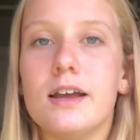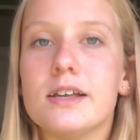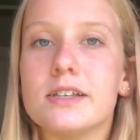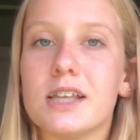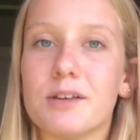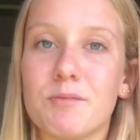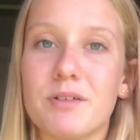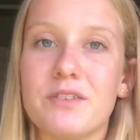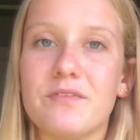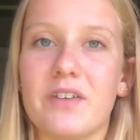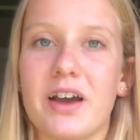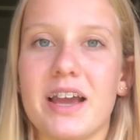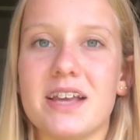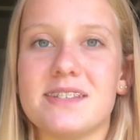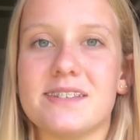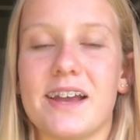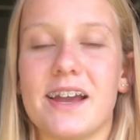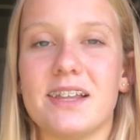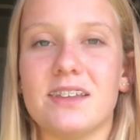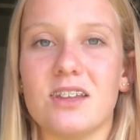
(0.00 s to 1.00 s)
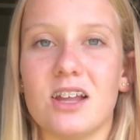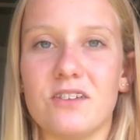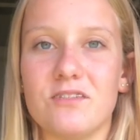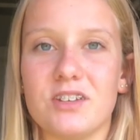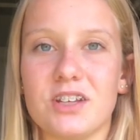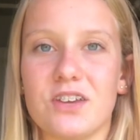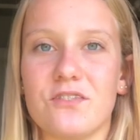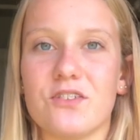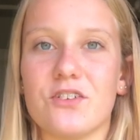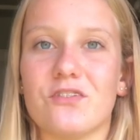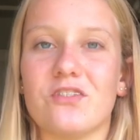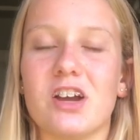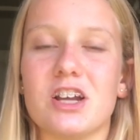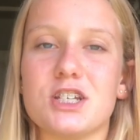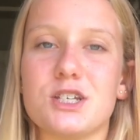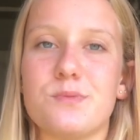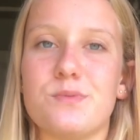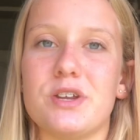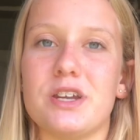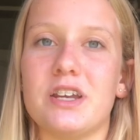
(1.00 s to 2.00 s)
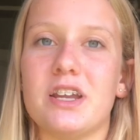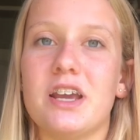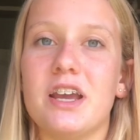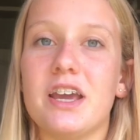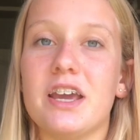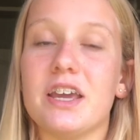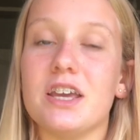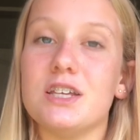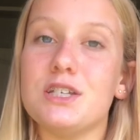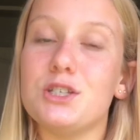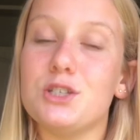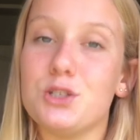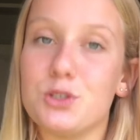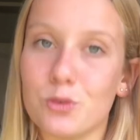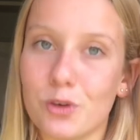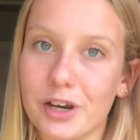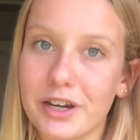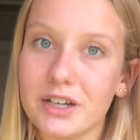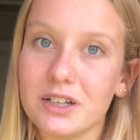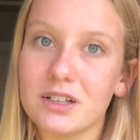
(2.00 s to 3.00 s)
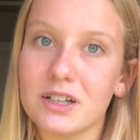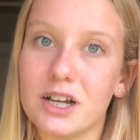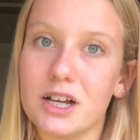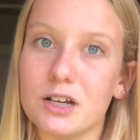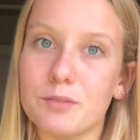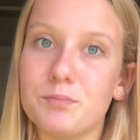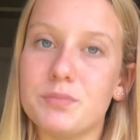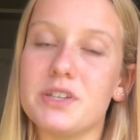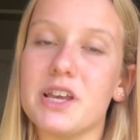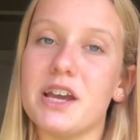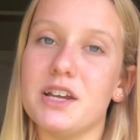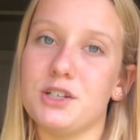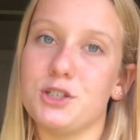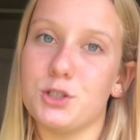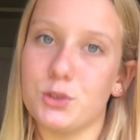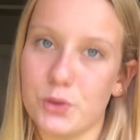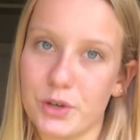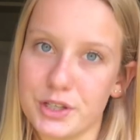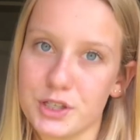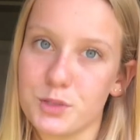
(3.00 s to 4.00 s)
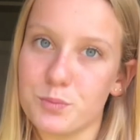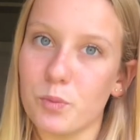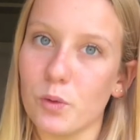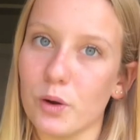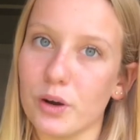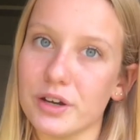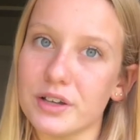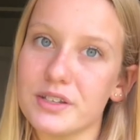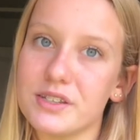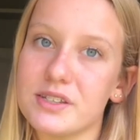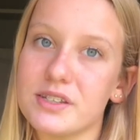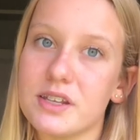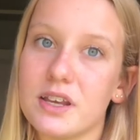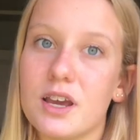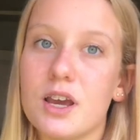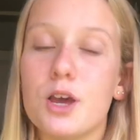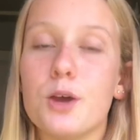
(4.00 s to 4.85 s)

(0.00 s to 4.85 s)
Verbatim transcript: Some advice I'd love to give the freshmen is join clubs and join sports.